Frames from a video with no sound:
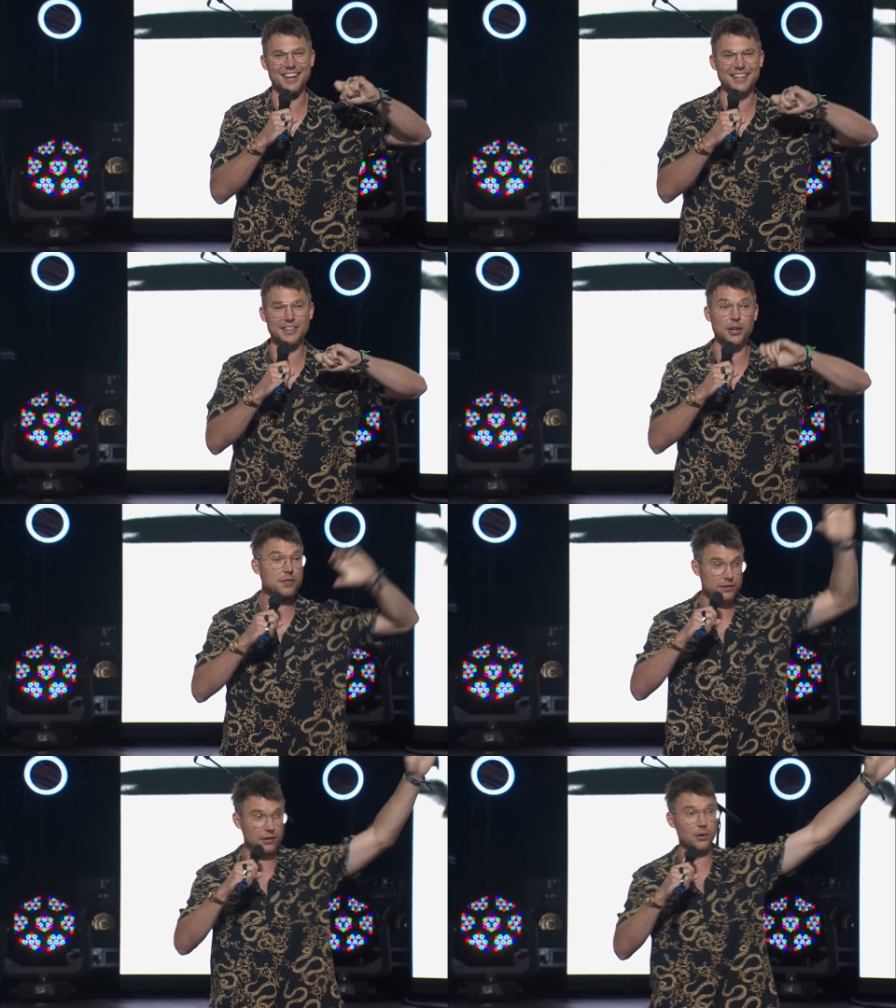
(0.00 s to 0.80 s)
on. The
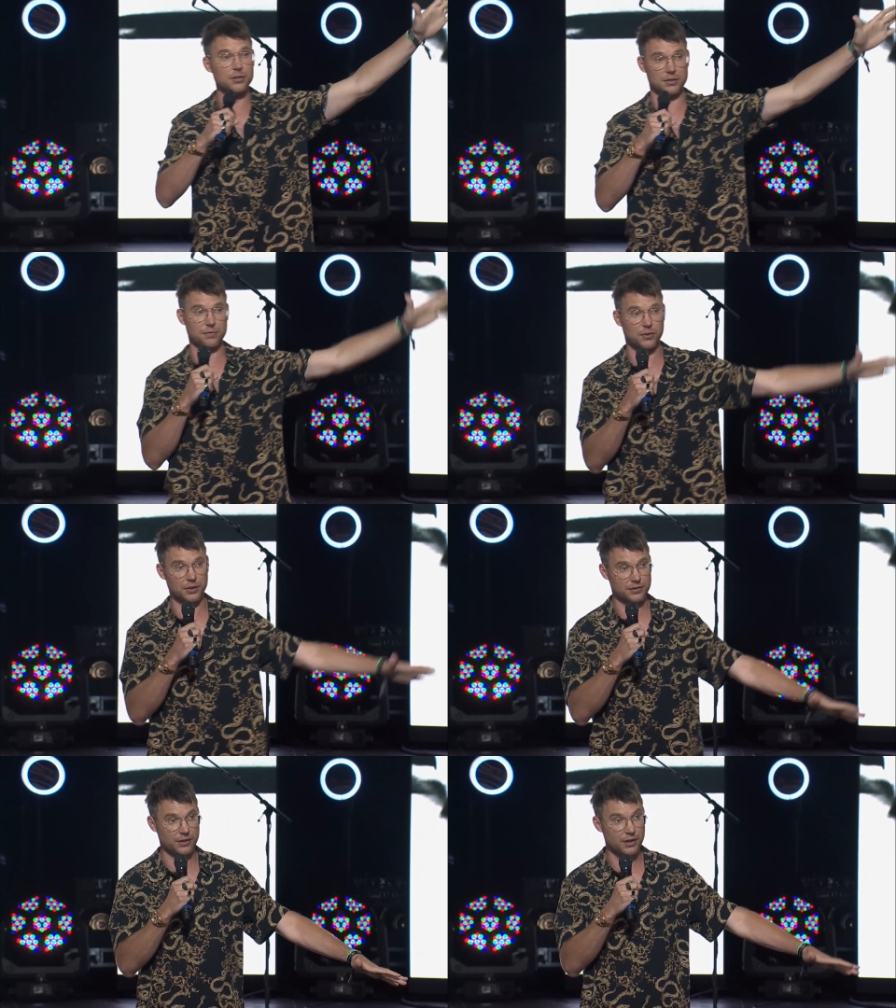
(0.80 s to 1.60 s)
earth is the Lord's and the
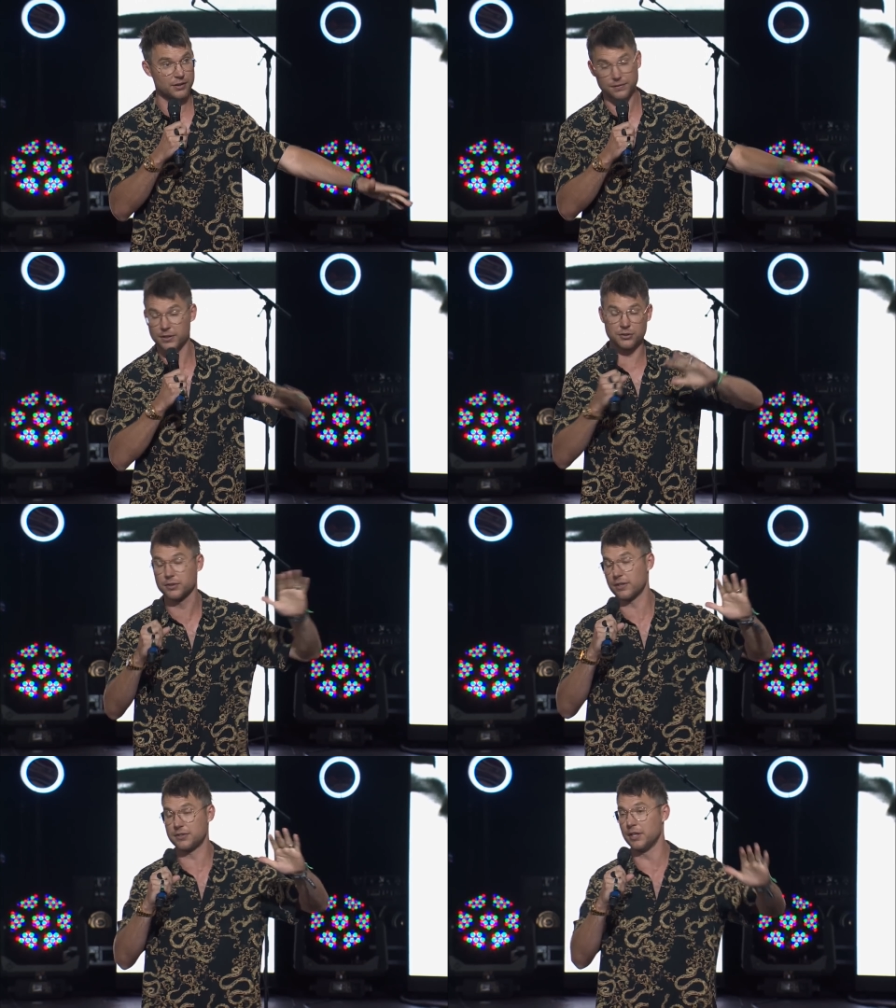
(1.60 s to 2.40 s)
fullness thereof. There's no
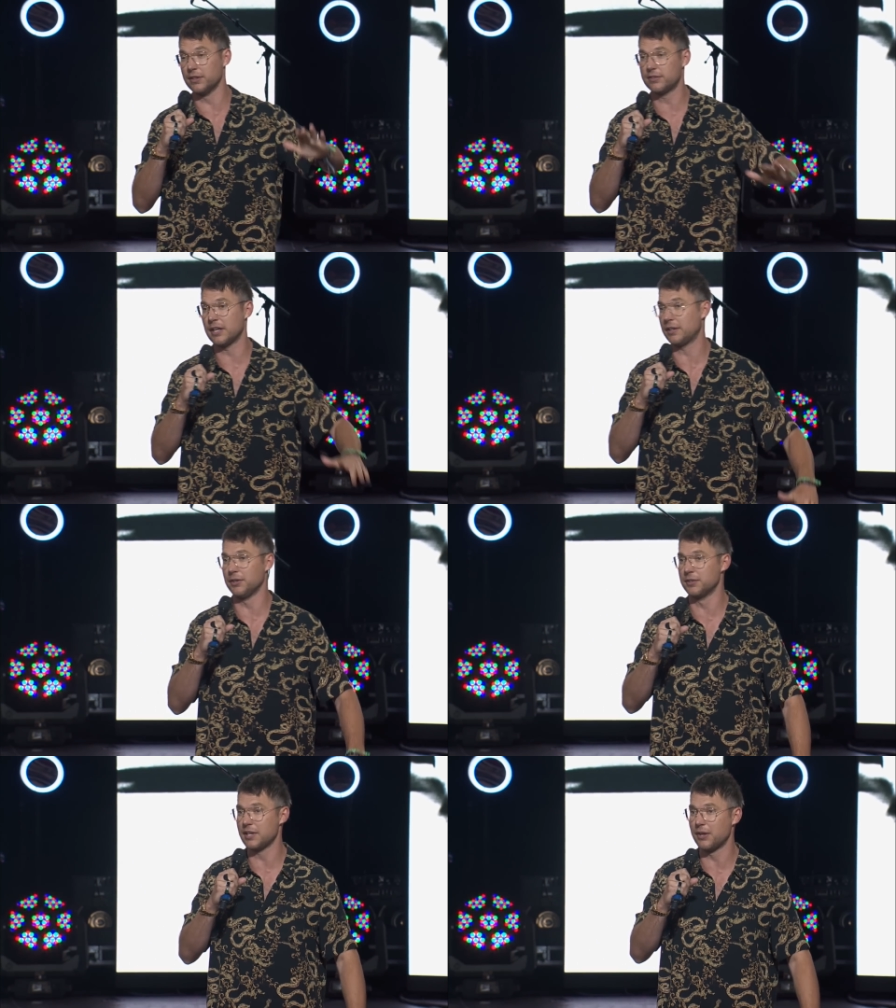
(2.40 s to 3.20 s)
such thing as
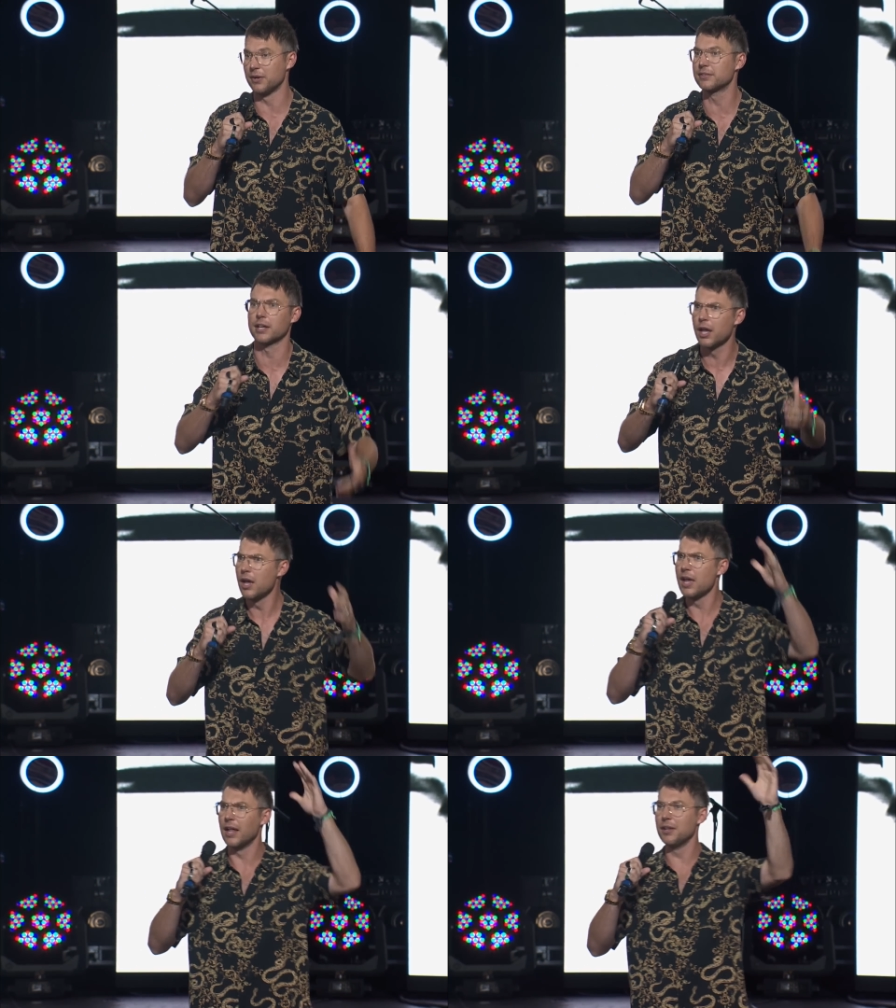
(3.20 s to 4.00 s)
secular and sacred. It's like
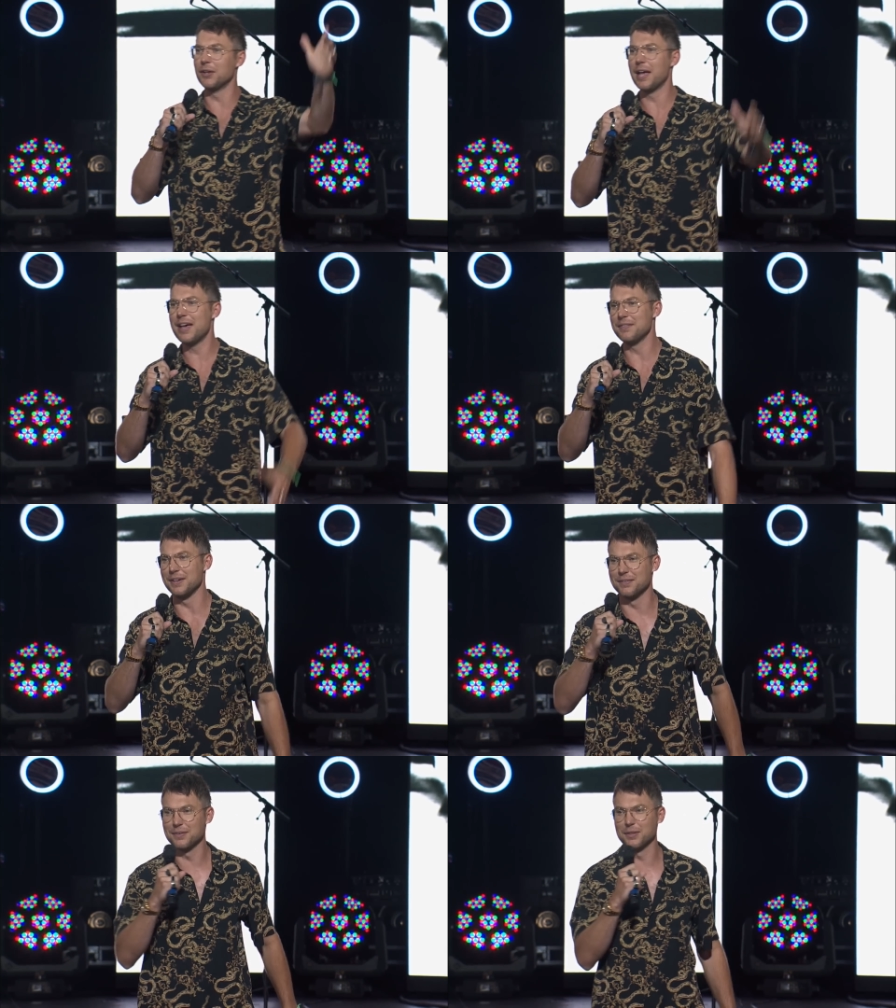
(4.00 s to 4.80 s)
a little
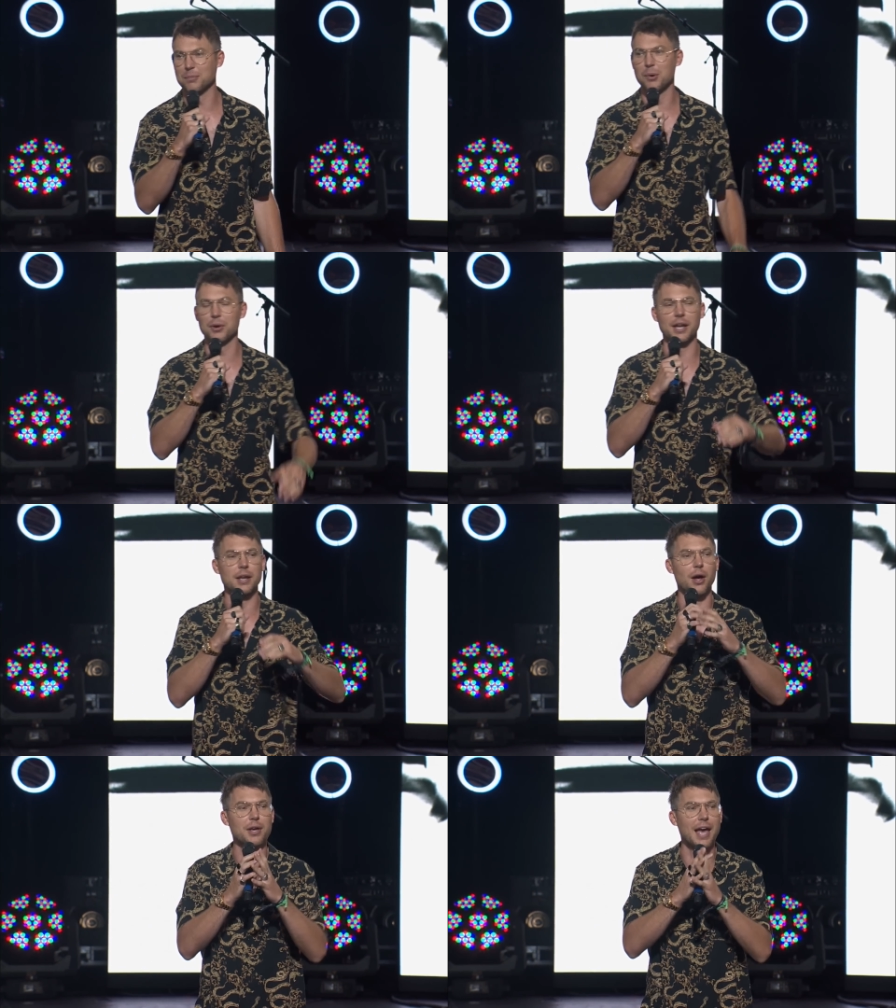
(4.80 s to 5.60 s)
heavy for the
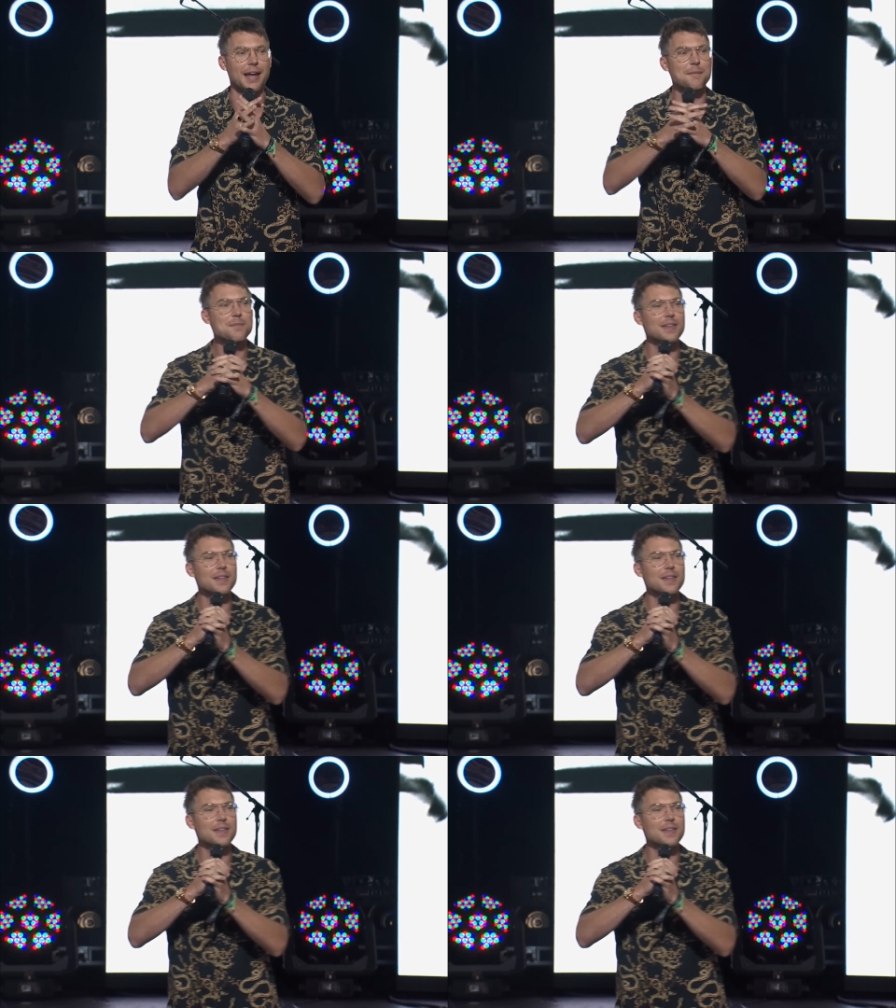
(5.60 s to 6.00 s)
morning. Okay.